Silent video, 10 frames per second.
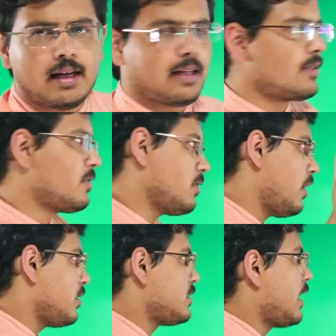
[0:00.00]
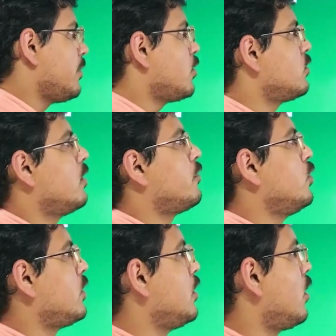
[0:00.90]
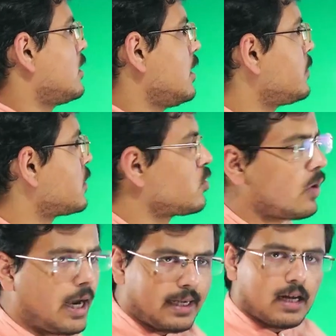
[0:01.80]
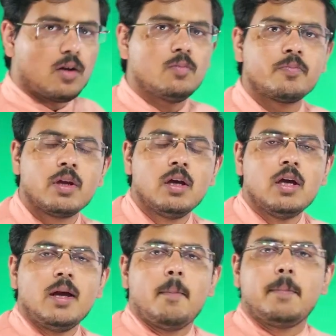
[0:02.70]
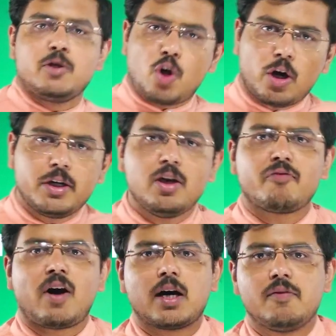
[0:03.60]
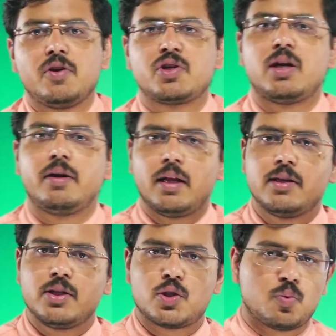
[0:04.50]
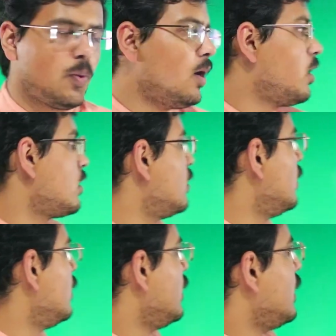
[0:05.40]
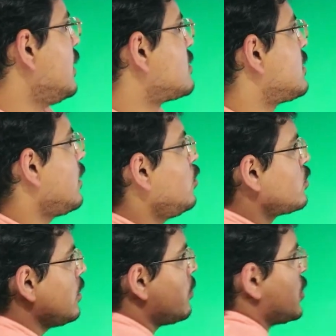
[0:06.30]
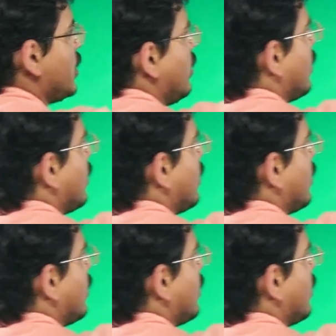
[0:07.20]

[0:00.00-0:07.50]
Let's understand about a few key concepts. So right now, majority of artificial intelligence work is done using machine